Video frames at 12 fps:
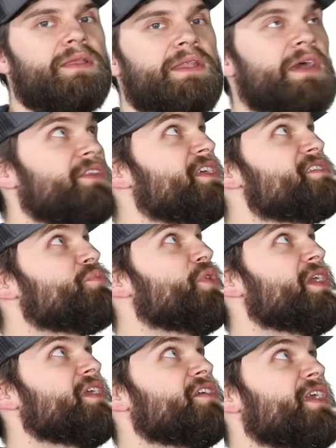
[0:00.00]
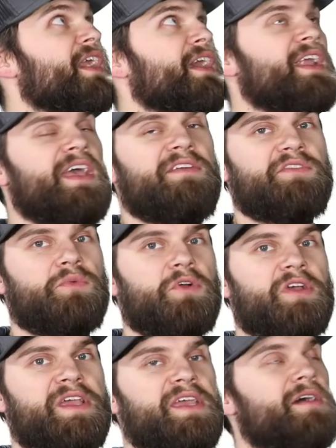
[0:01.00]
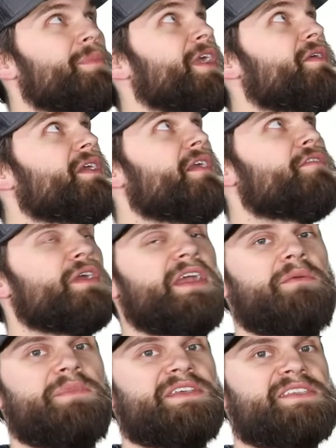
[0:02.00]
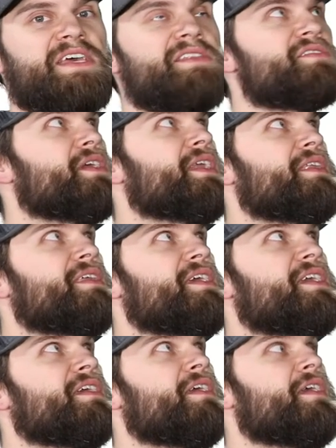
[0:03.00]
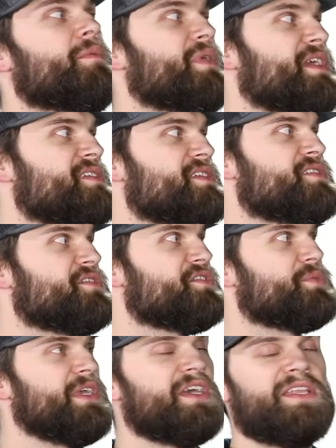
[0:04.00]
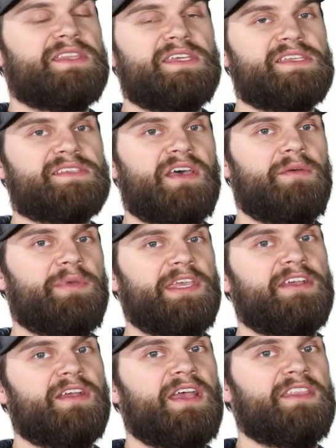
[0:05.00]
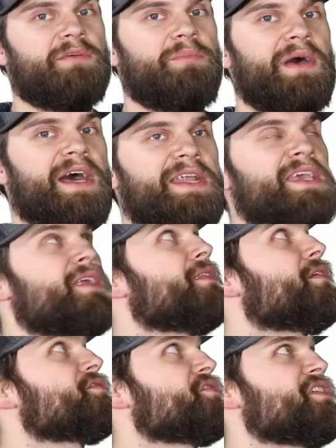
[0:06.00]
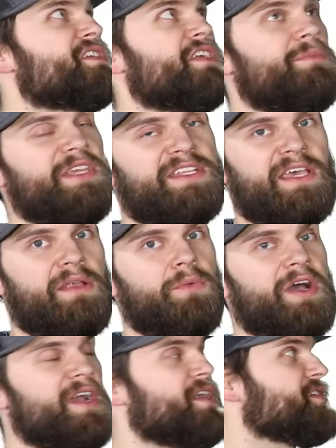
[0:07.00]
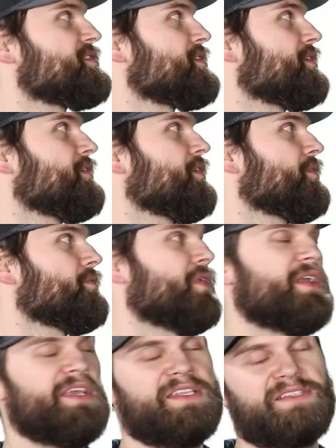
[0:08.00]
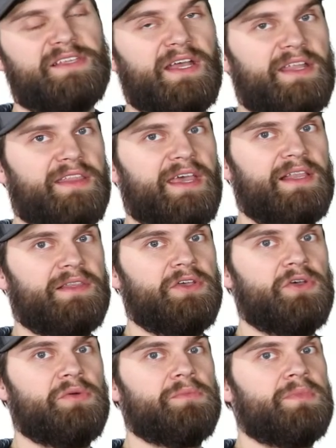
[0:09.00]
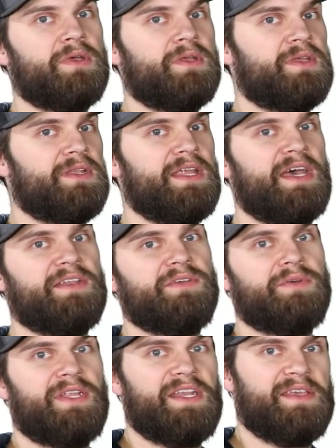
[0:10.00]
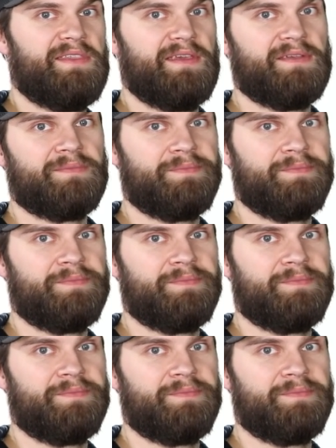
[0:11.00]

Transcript: Now at this point, you're not gonna have to worry about covering up these ends or anything because as soon as we cut these up here at the body, those are just gonna be dead wires running inside of that loom, not doing anything.